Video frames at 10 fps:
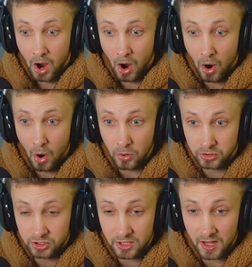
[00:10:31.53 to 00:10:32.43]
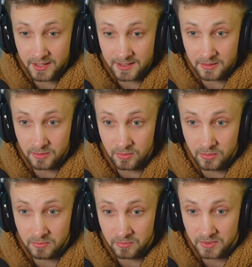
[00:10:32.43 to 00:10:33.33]
Oh,
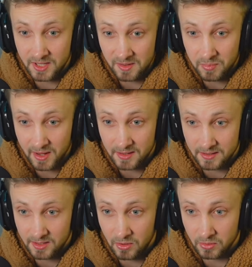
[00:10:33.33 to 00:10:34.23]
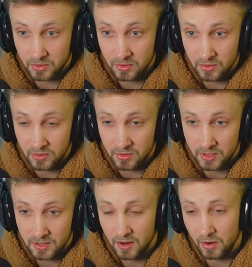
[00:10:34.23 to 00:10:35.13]
damn. They planned this out
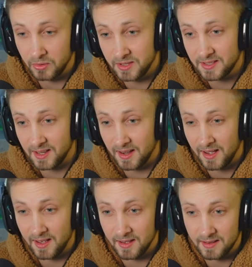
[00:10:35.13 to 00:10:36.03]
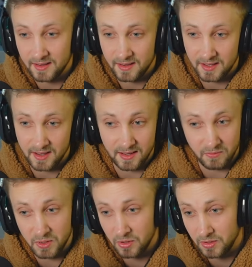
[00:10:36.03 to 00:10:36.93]
good. Oh, this guy. Yeah,
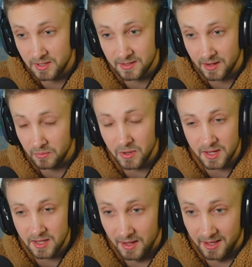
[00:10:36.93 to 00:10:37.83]
we know he's not ready.